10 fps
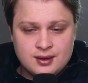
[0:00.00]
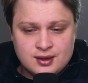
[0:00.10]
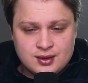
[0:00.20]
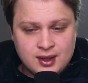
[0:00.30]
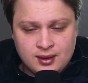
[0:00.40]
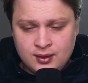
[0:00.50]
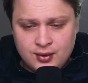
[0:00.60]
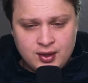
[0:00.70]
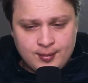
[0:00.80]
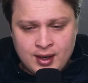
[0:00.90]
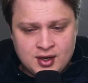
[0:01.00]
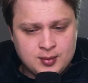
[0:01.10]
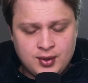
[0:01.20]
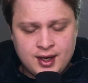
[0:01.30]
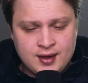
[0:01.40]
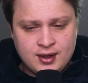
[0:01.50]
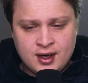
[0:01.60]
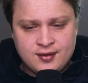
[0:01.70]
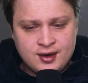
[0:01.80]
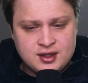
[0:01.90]
it's like literally impossible to have
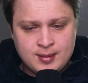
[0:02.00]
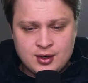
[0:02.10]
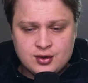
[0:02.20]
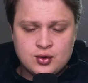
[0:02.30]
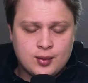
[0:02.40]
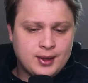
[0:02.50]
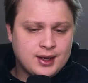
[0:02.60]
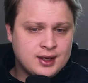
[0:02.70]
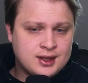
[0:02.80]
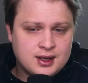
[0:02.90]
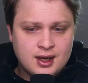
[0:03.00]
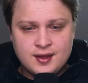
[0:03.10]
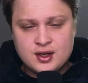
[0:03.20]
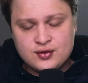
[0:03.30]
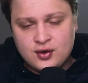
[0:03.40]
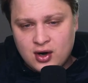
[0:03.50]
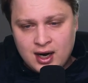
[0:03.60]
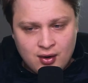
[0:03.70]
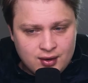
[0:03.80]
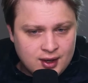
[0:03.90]
confidence about a storm like this far
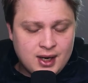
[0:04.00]
out.